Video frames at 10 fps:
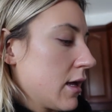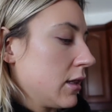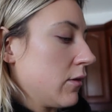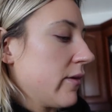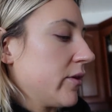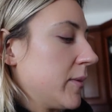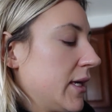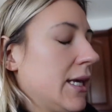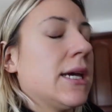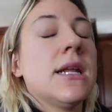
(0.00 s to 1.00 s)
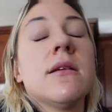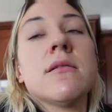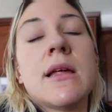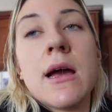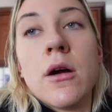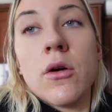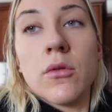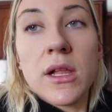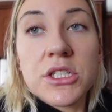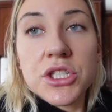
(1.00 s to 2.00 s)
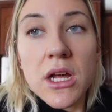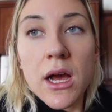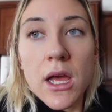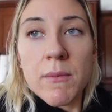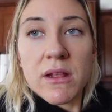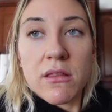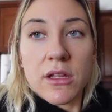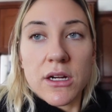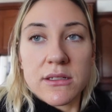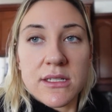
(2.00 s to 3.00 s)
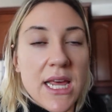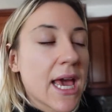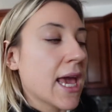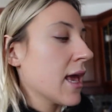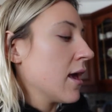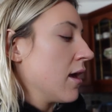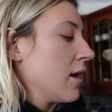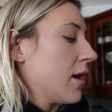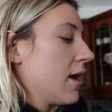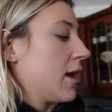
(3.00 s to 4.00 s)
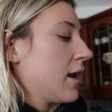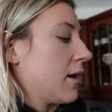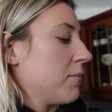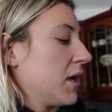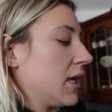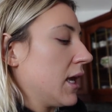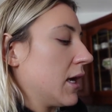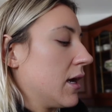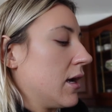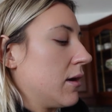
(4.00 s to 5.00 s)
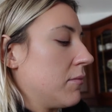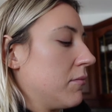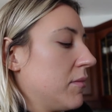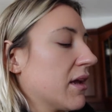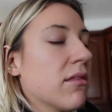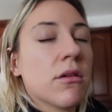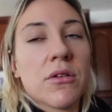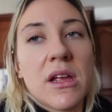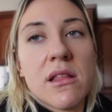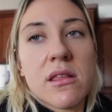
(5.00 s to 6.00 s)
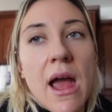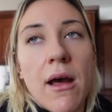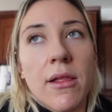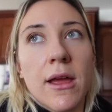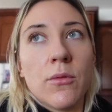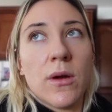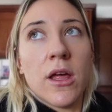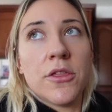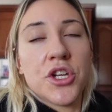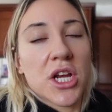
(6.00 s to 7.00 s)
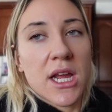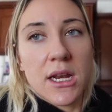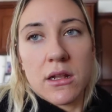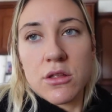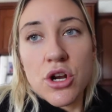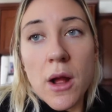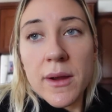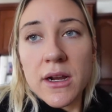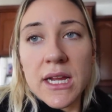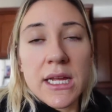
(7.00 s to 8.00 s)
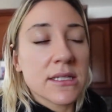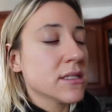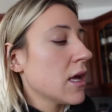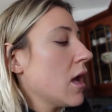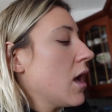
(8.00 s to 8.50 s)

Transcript: hello everybody. It is now lunchtime. It's Thursday and I'm making a mixed green salad with chicken and strawberries.